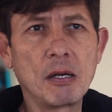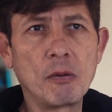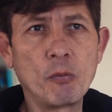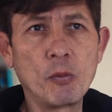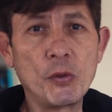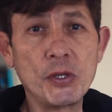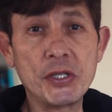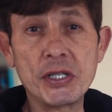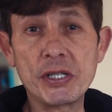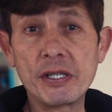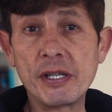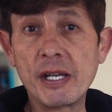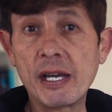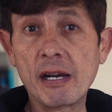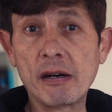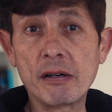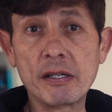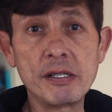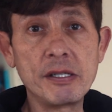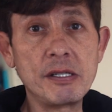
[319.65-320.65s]
which they
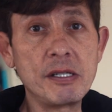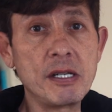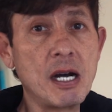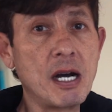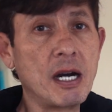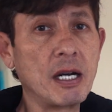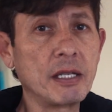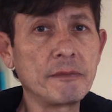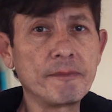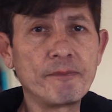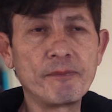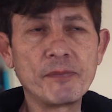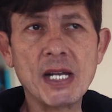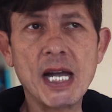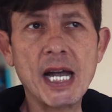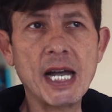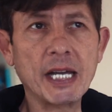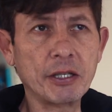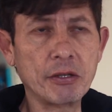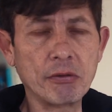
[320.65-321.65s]
are not
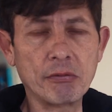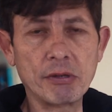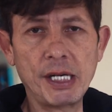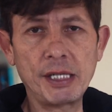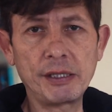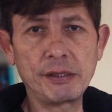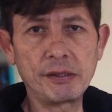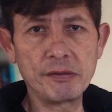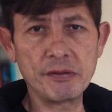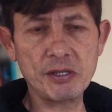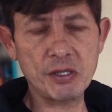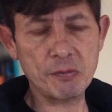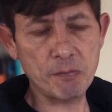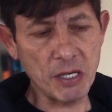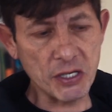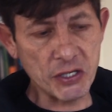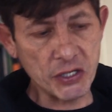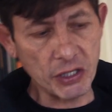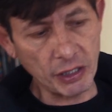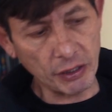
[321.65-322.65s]
accurate,
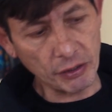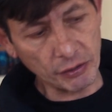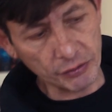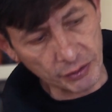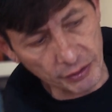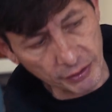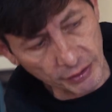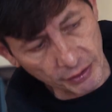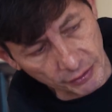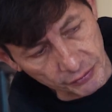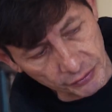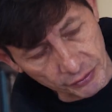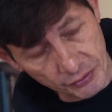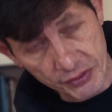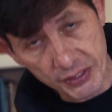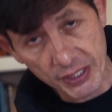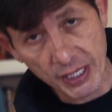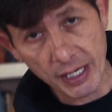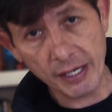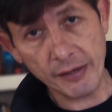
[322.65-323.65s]
especially on the
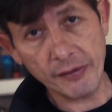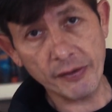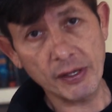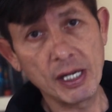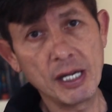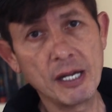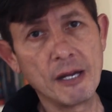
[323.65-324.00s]
underside.